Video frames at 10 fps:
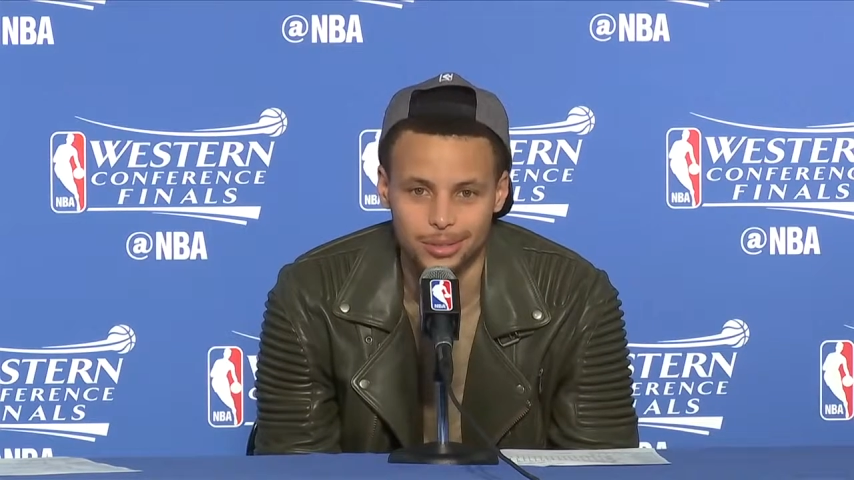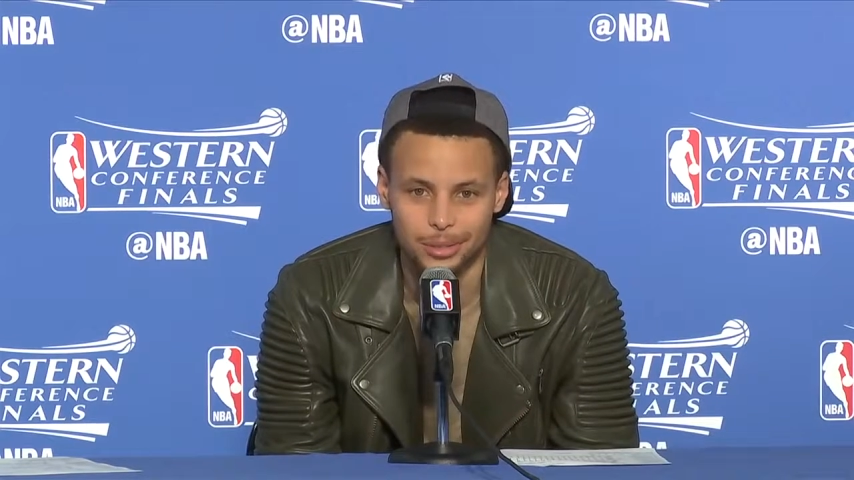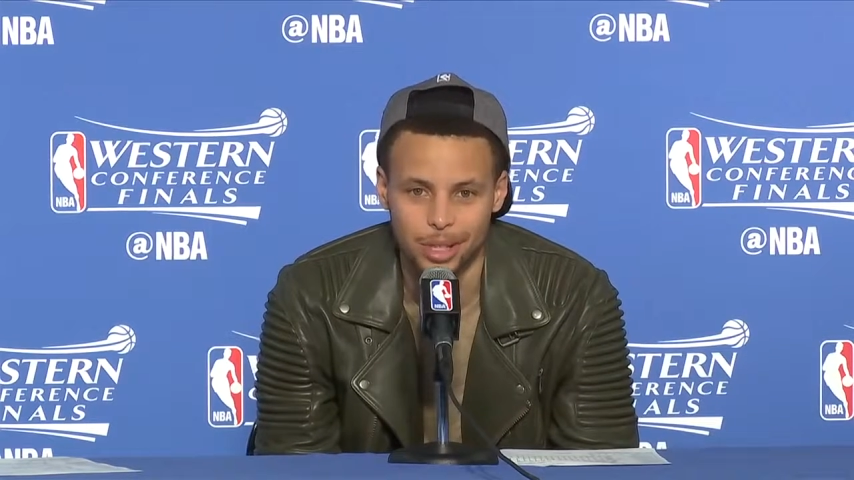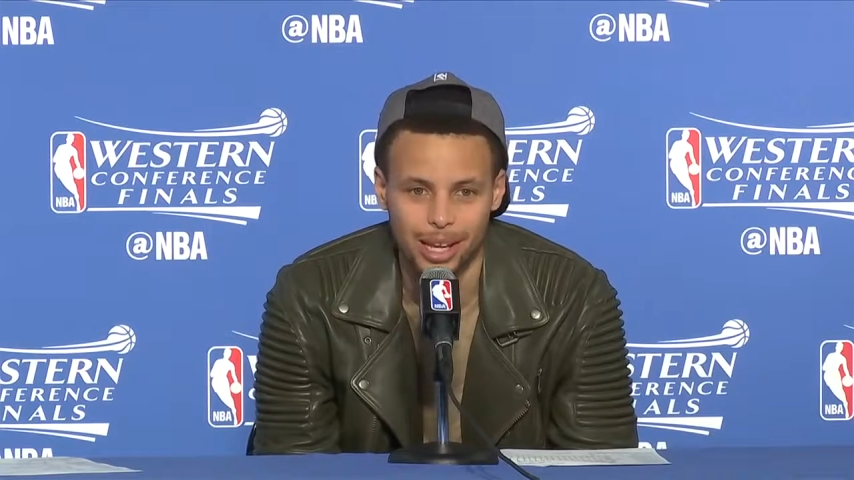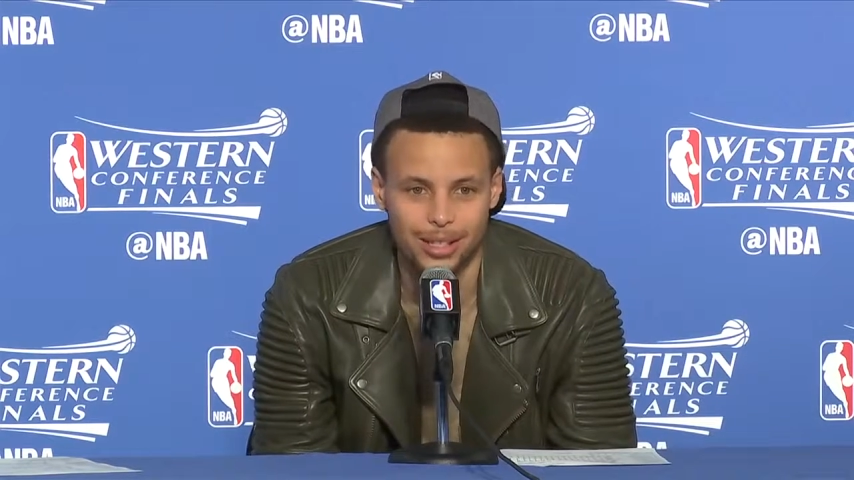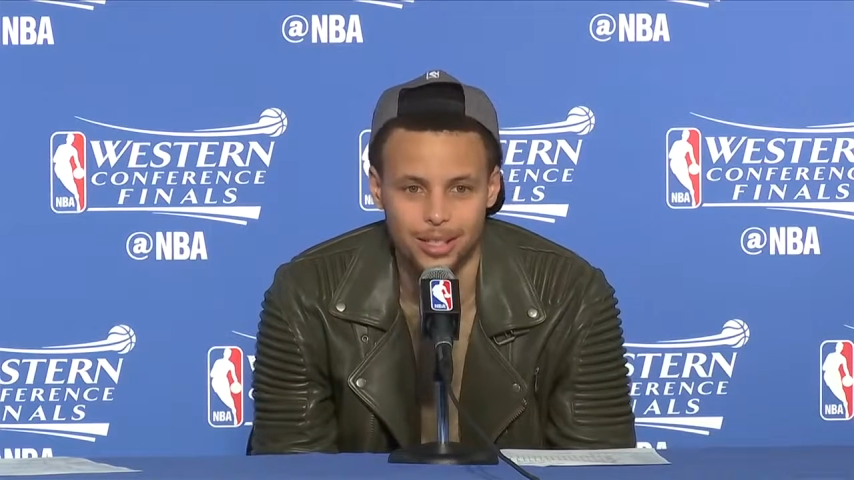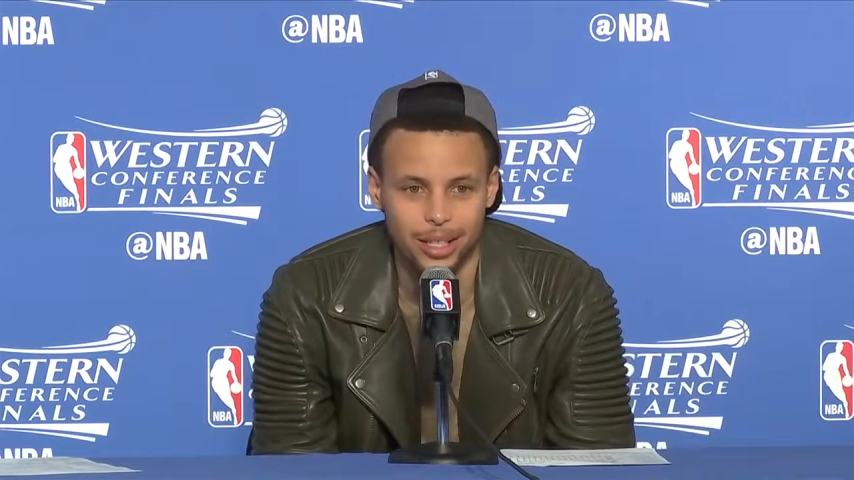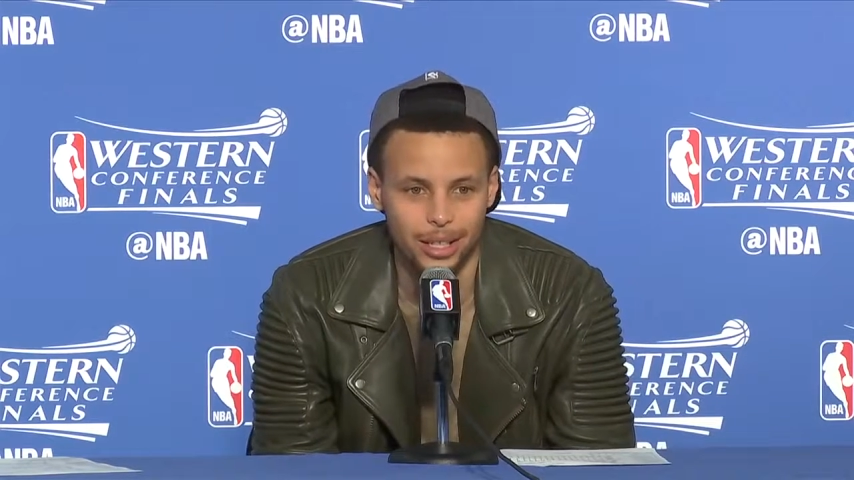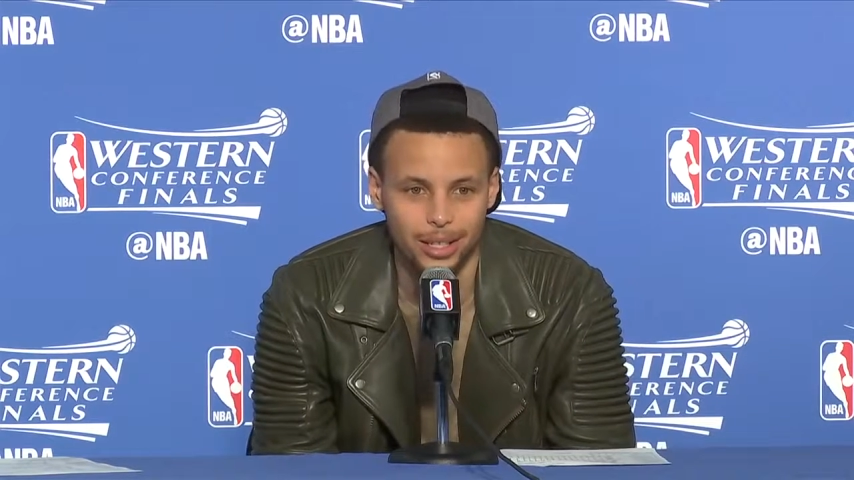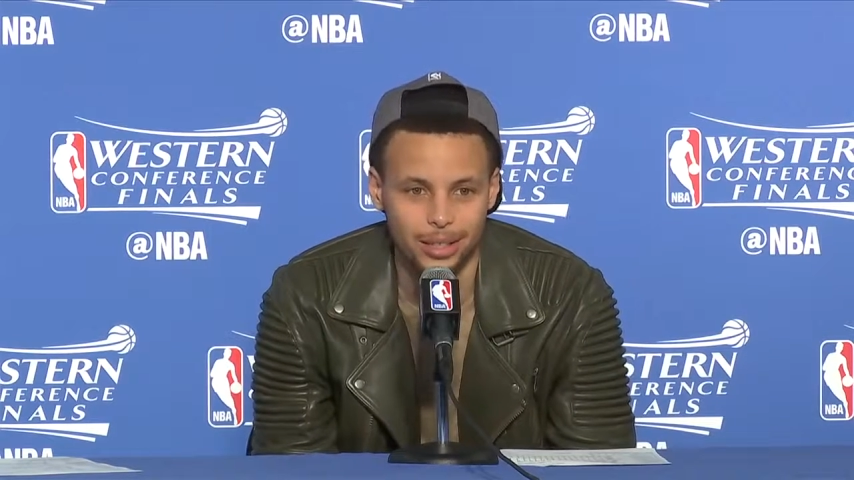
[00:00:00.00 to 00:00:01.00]
you can't
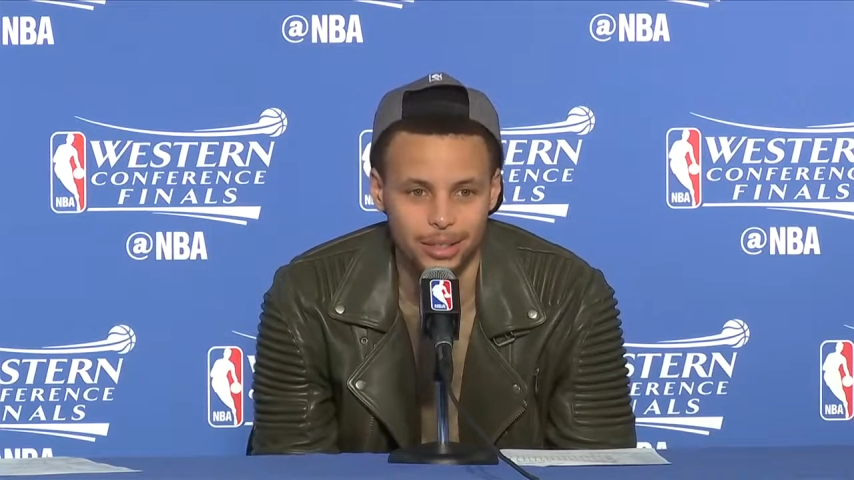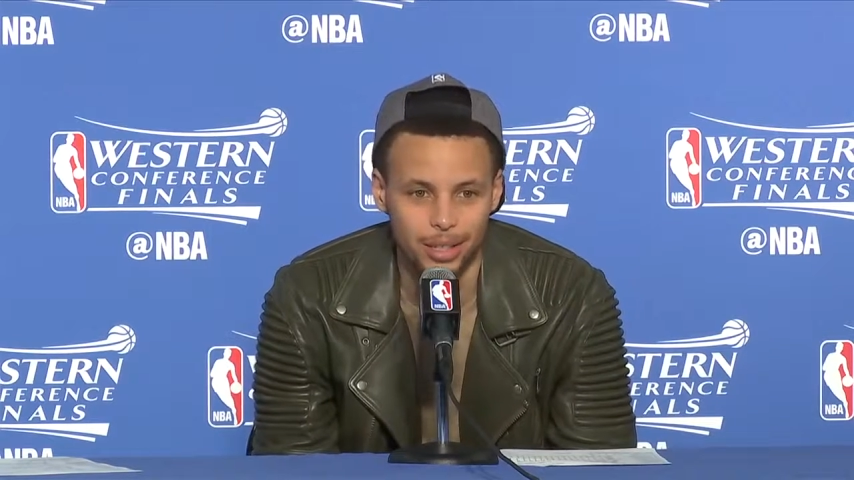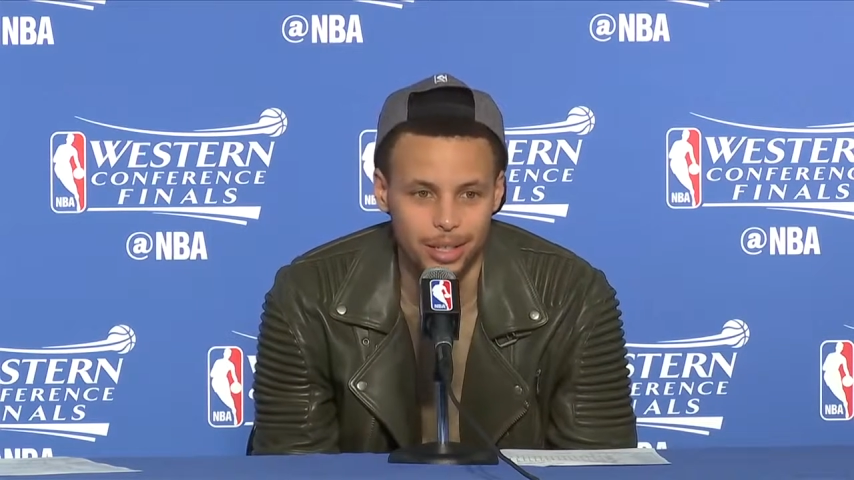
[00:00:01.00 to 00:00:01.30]
take any